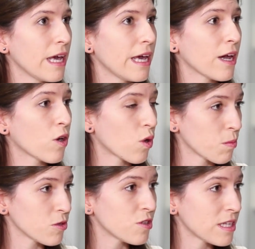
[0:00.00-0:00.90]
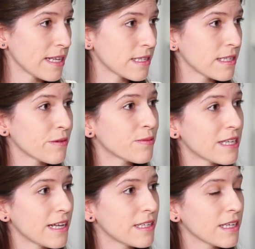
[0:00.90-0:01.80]
hormone-sensitive
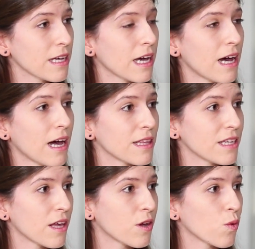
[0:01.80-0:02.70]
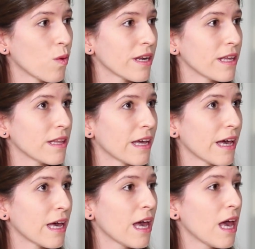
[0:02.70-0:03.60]
setting and the other one in the